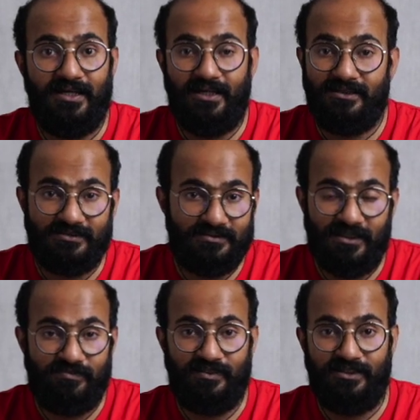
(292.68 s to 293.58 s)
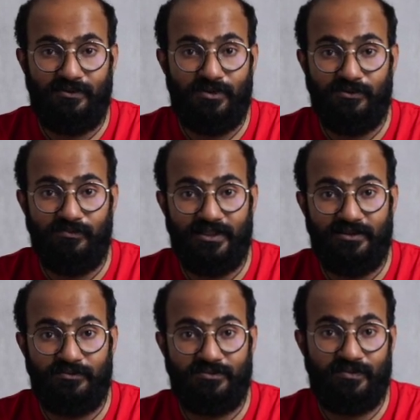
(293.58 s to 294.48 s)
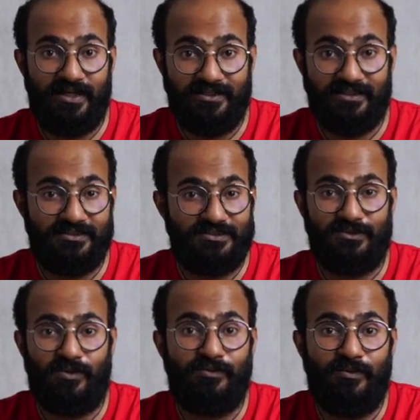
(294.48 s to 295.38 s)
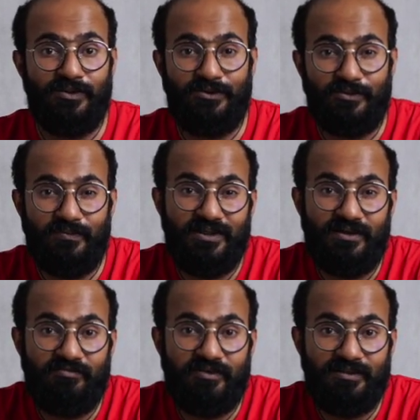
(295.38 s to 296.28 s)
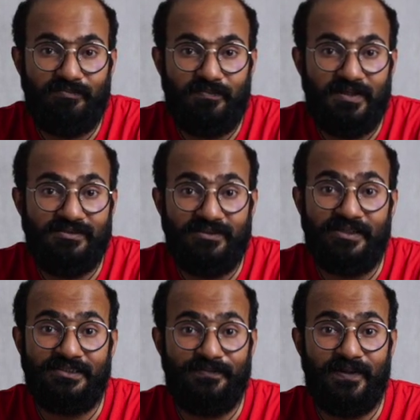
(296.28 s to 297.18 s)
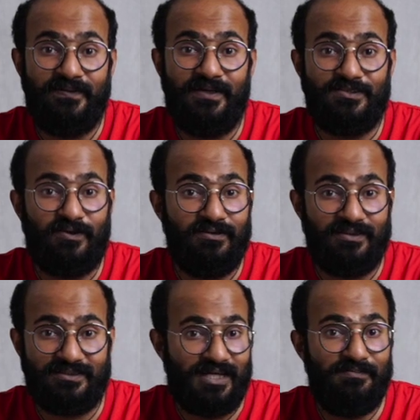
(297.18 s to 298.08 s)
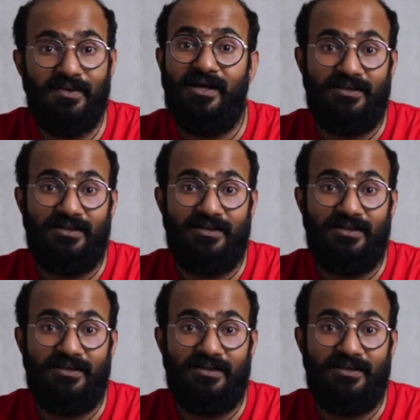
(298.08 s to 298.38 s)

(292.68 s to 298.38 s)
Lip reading: it's definitely going to make you sweat. It's not going to be a very pleasing experience all the time.